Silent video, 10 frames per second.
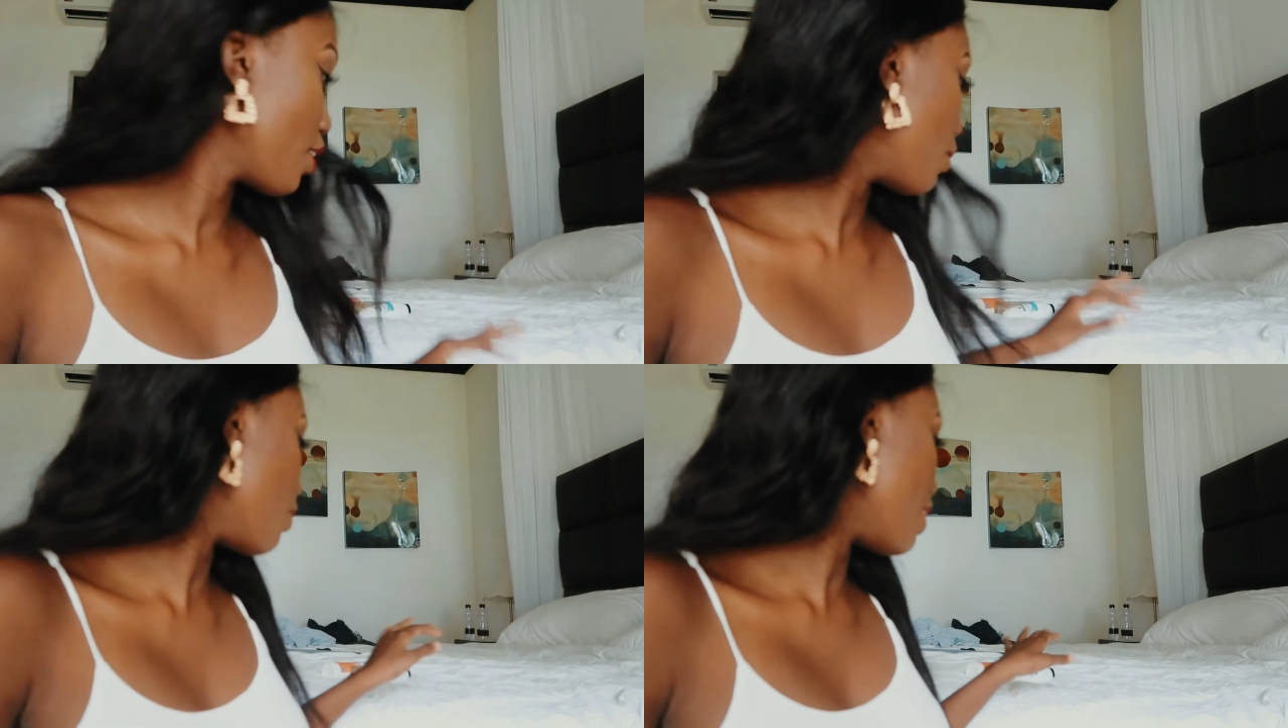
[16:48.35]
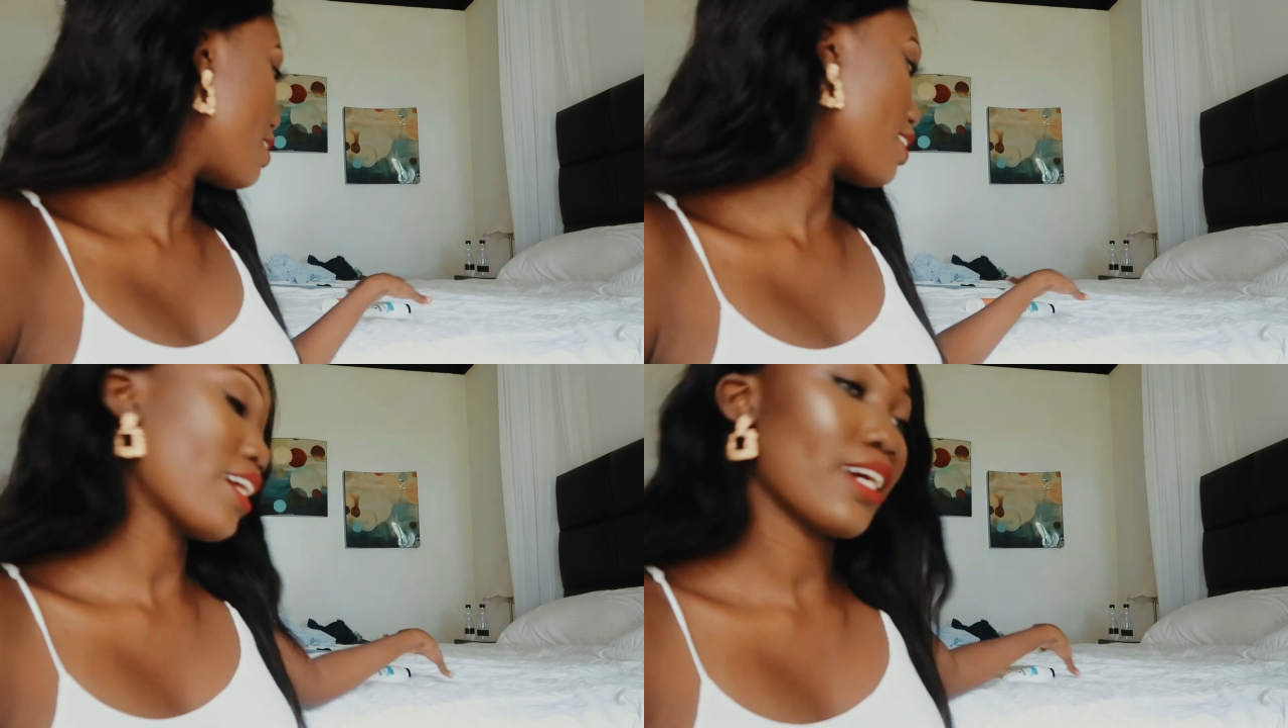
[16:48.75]
what
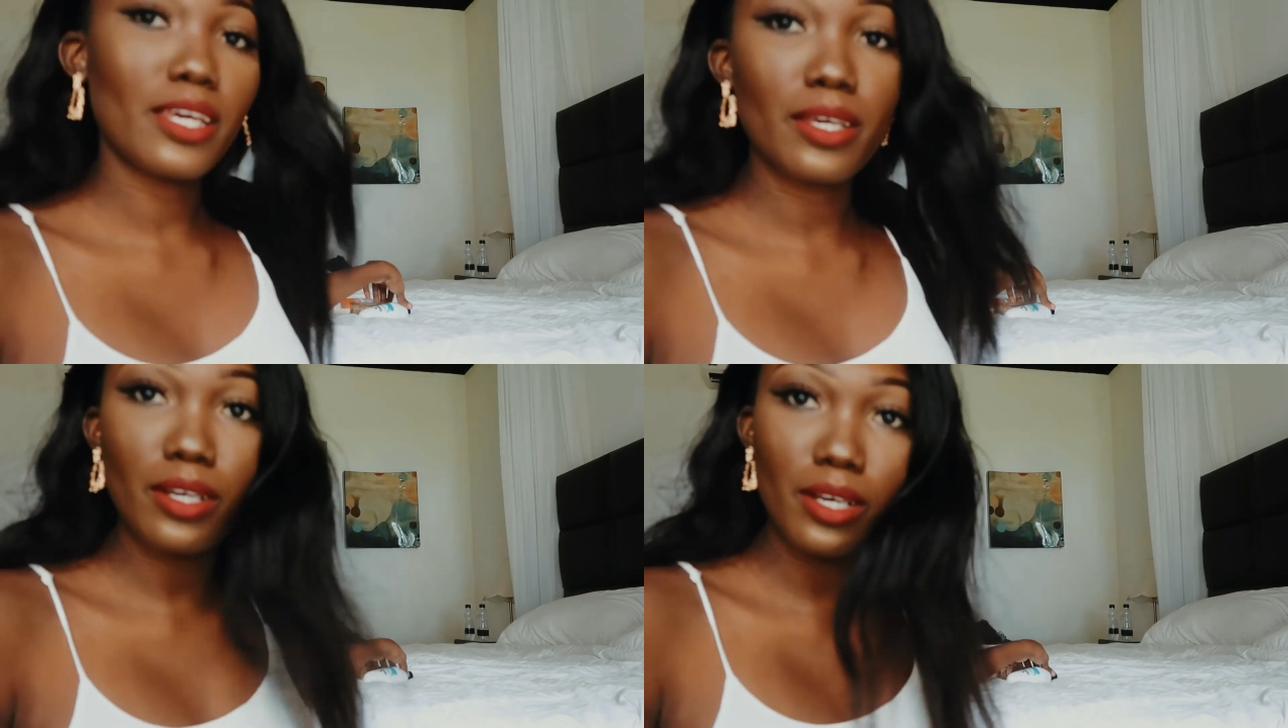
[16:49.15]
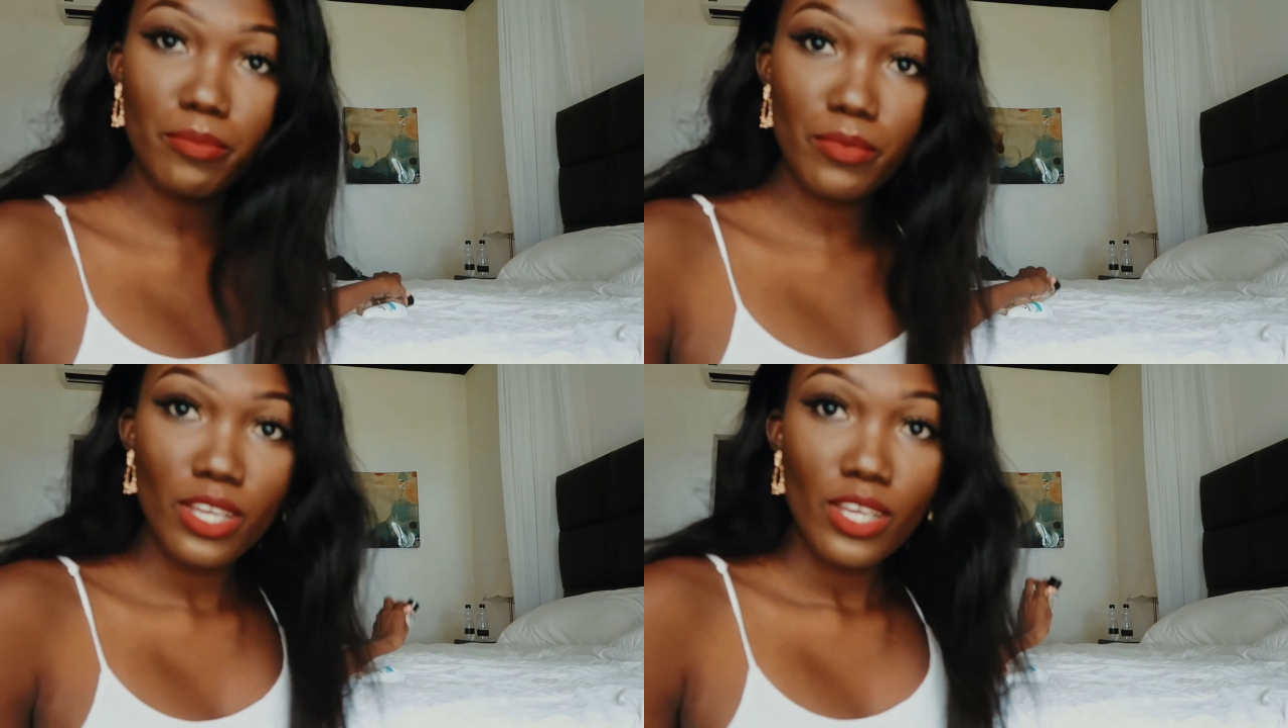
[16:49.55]
I
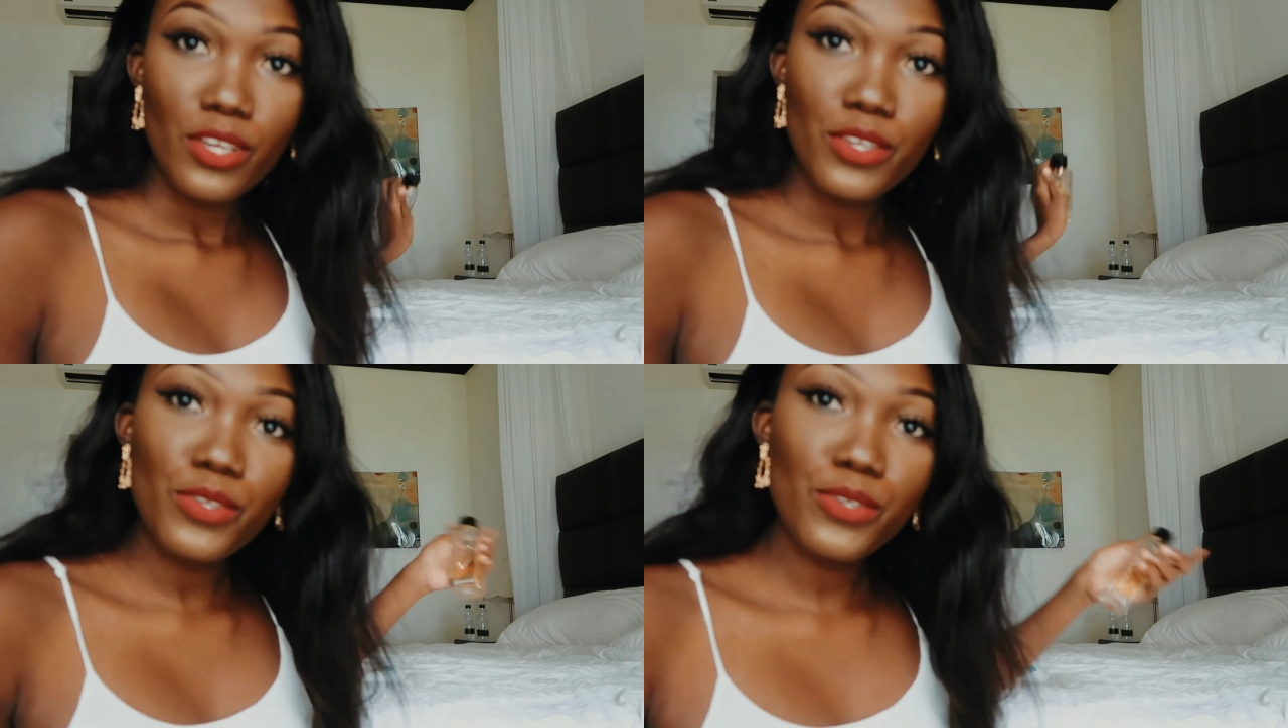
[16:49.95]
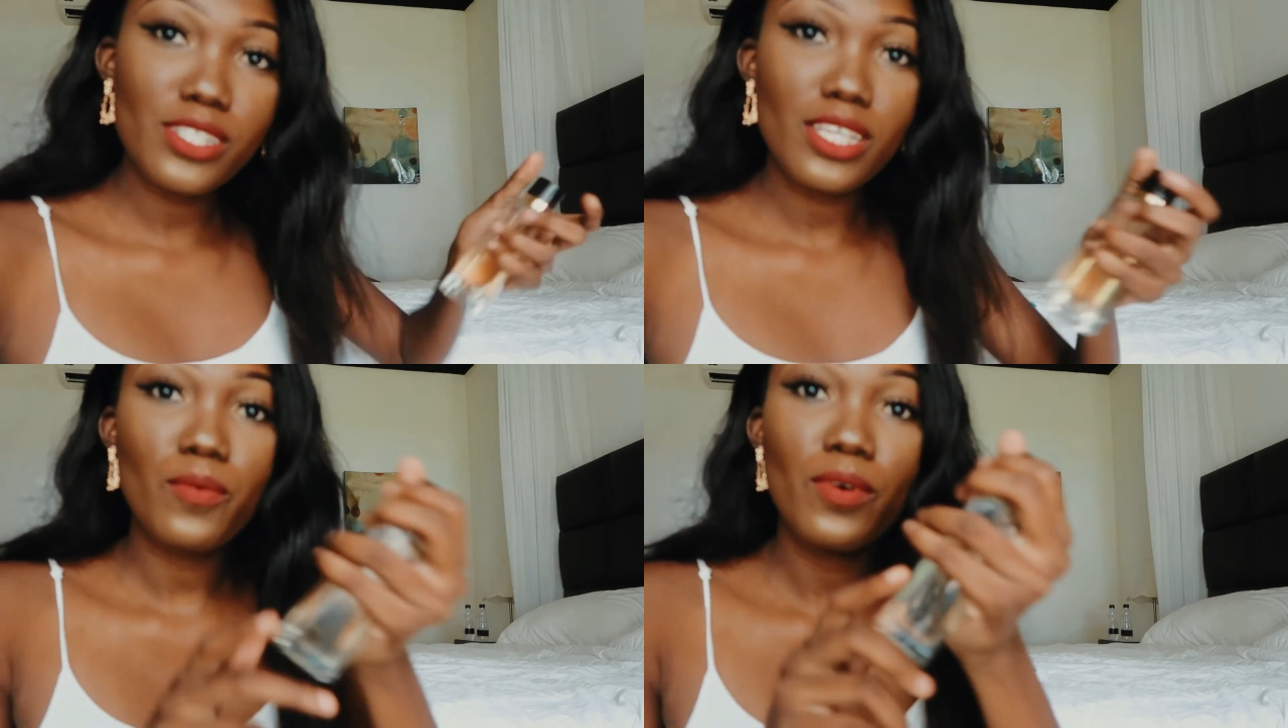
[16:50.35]
am
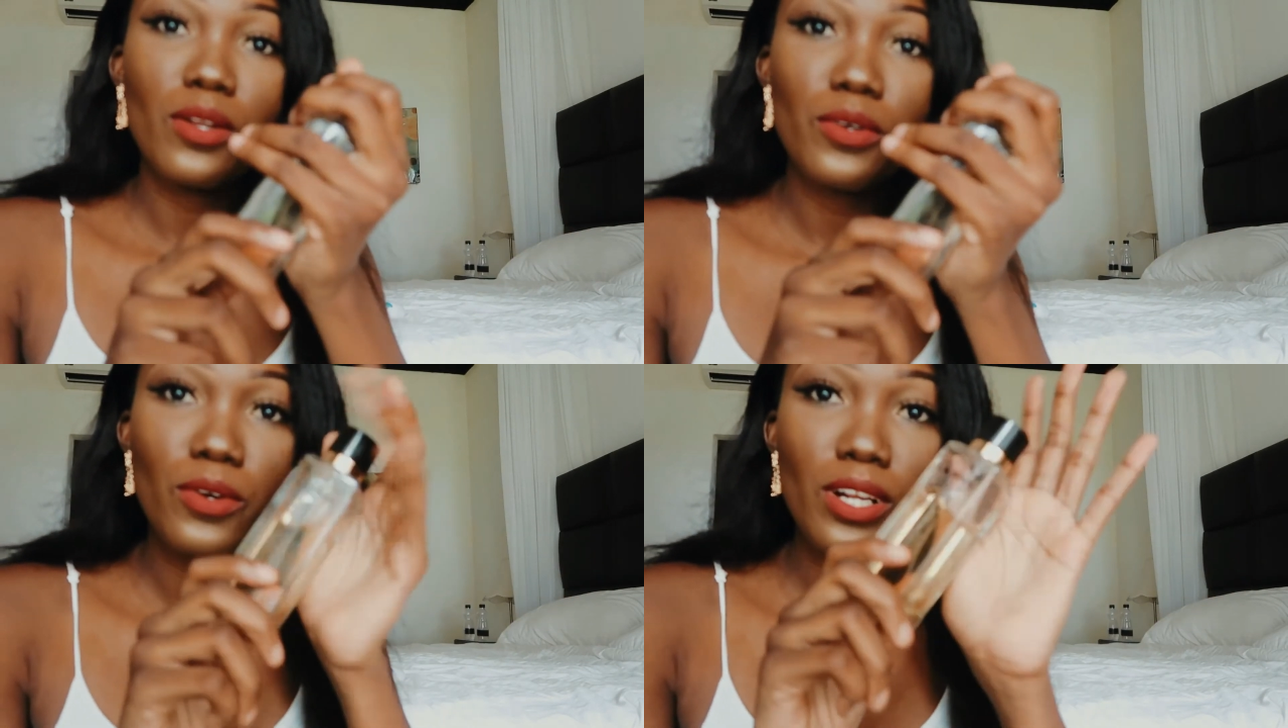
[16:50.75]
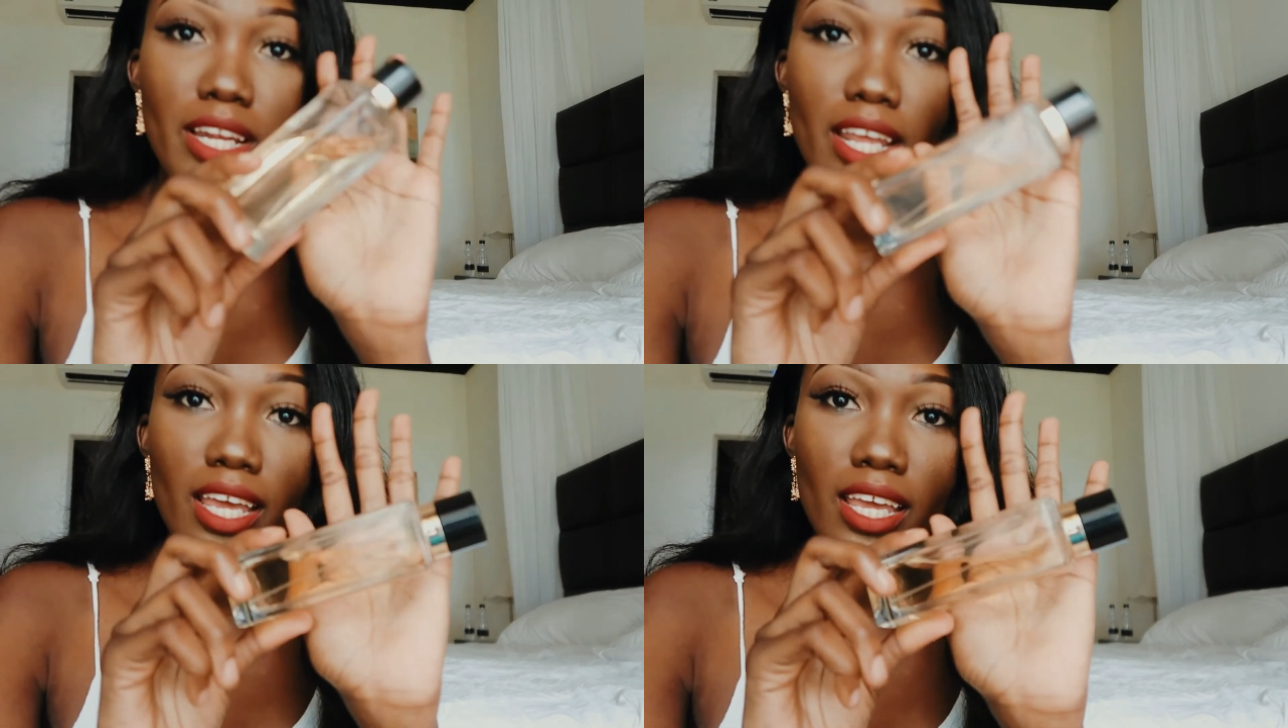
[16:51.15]
using while on
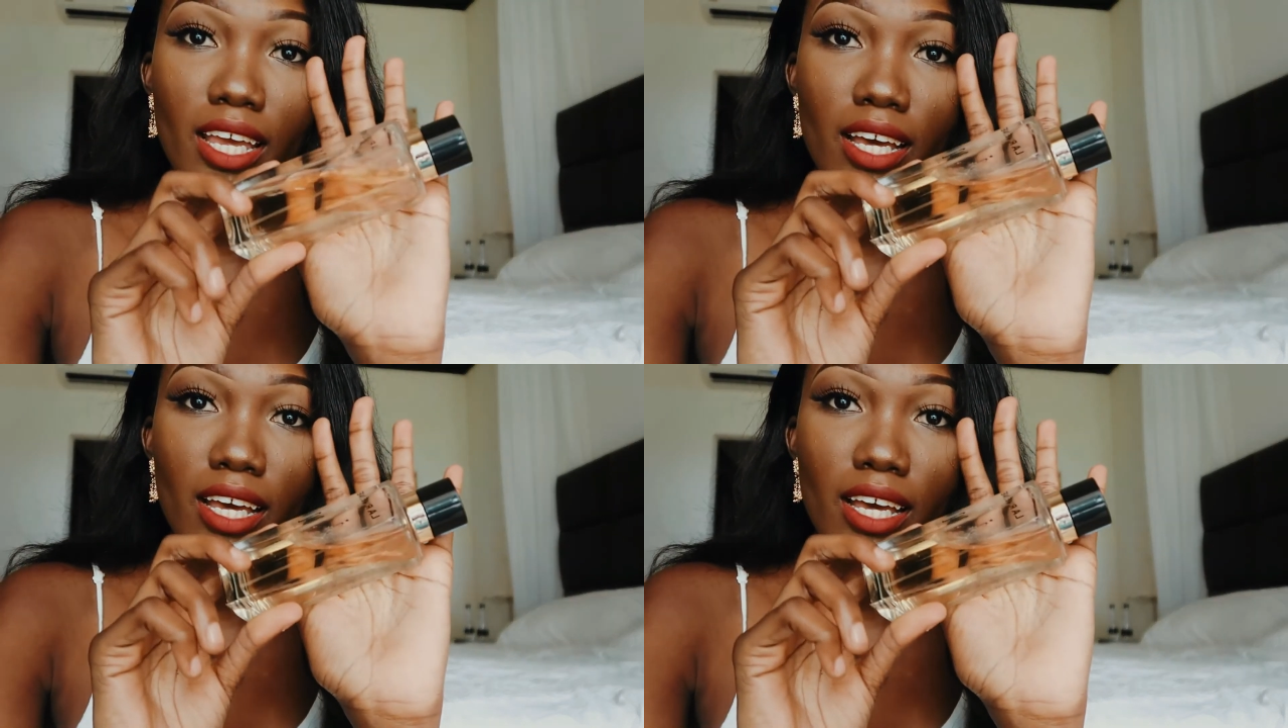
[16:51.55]
holiday.